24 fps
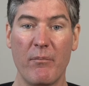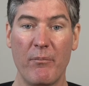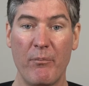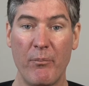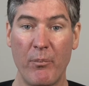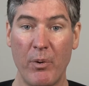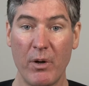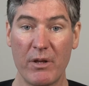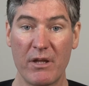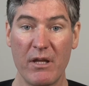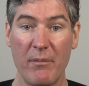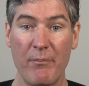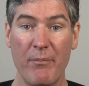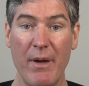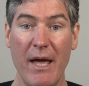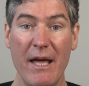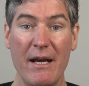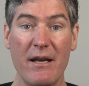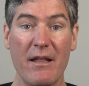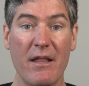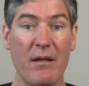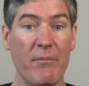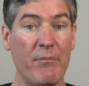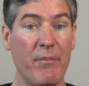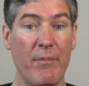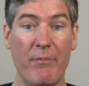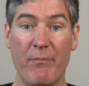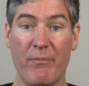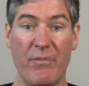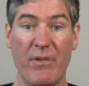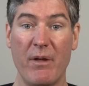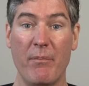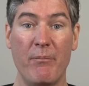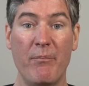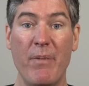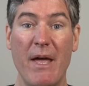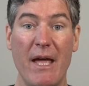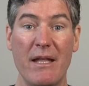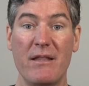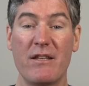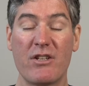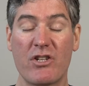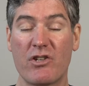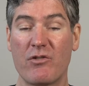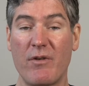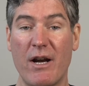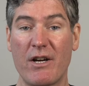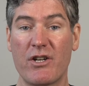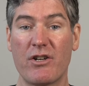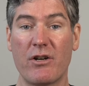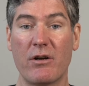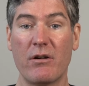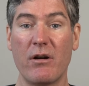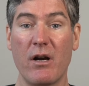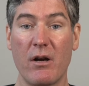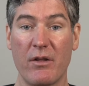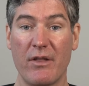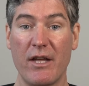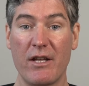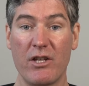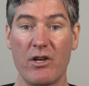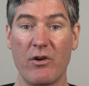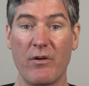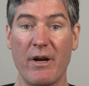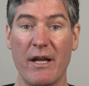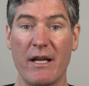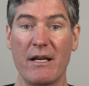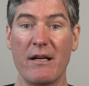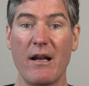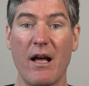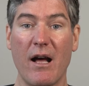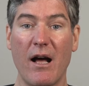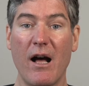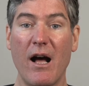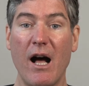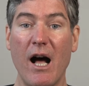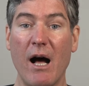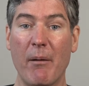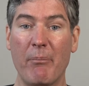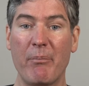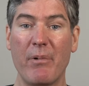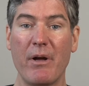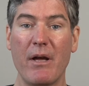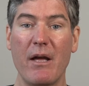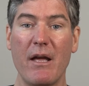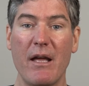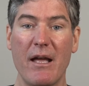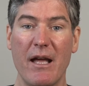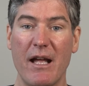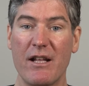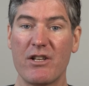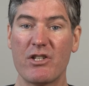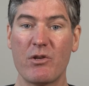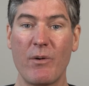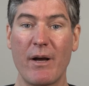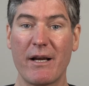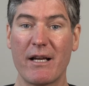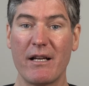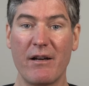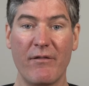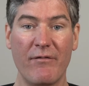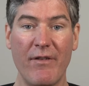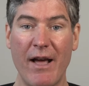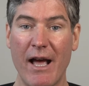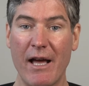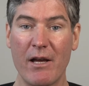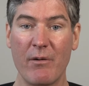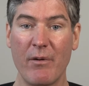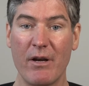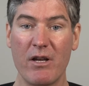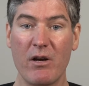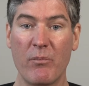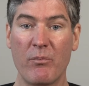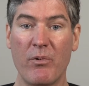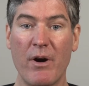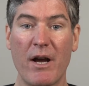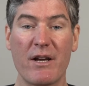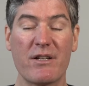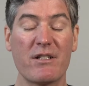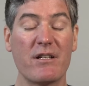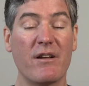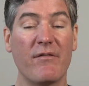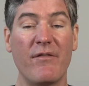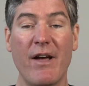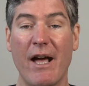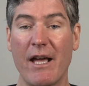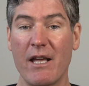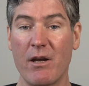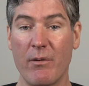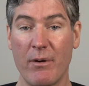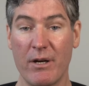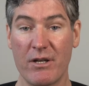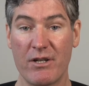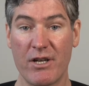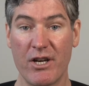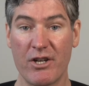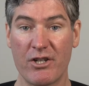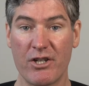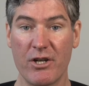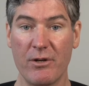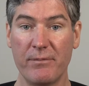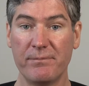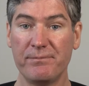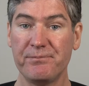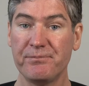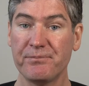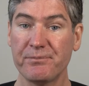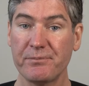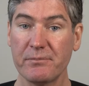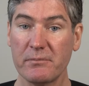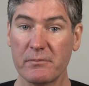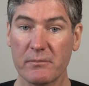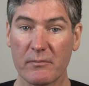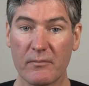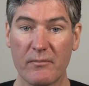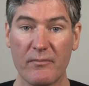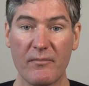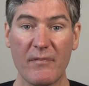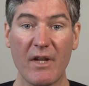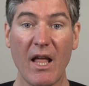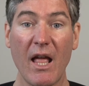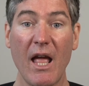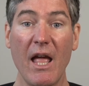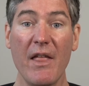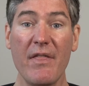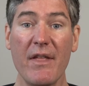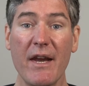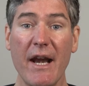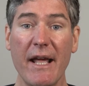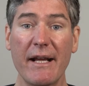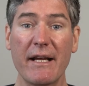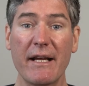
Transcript: put the bed, the stretcher that you're in, up, and so I can evaluate your breast, evaluate your tissue, and then I